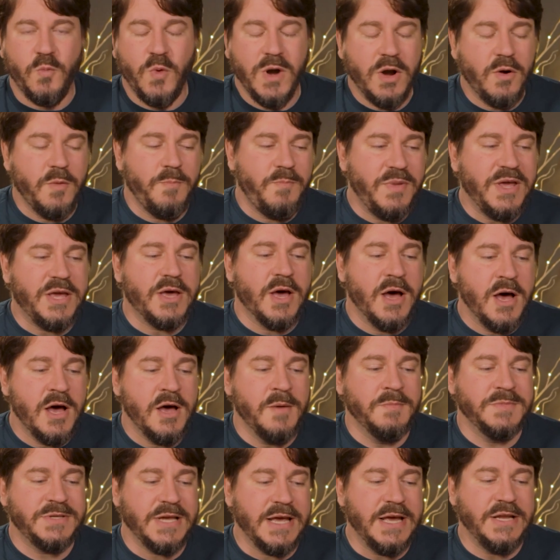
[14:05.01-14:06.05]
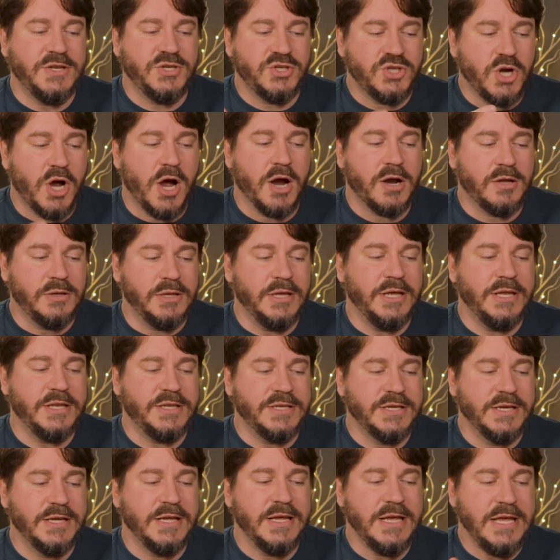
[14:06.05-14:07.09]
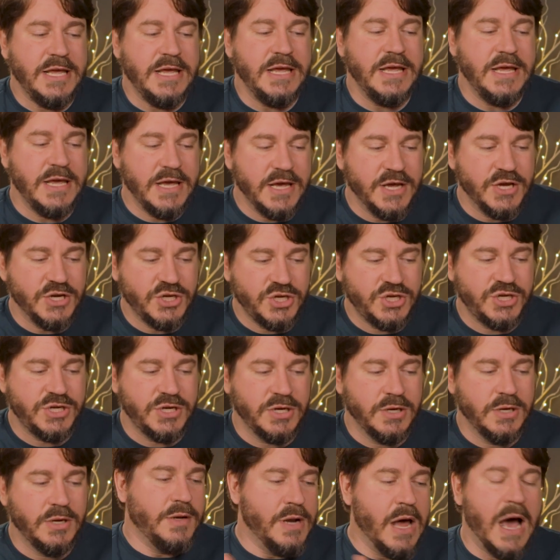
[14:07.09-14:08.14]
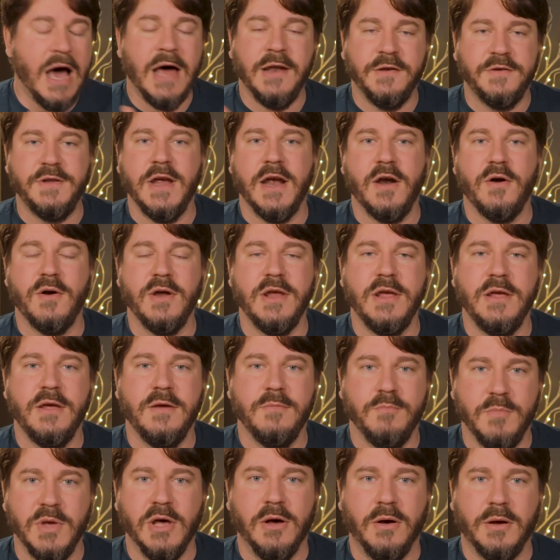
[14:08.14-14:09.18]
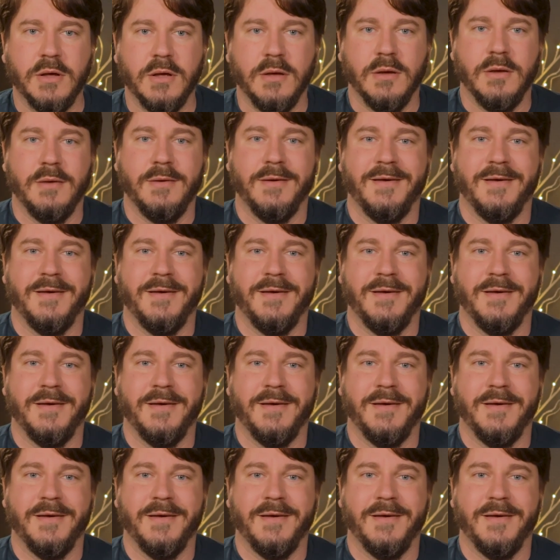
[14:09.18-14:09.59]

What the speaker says: where it becomes a chocolate-y-ish non-dairy milk?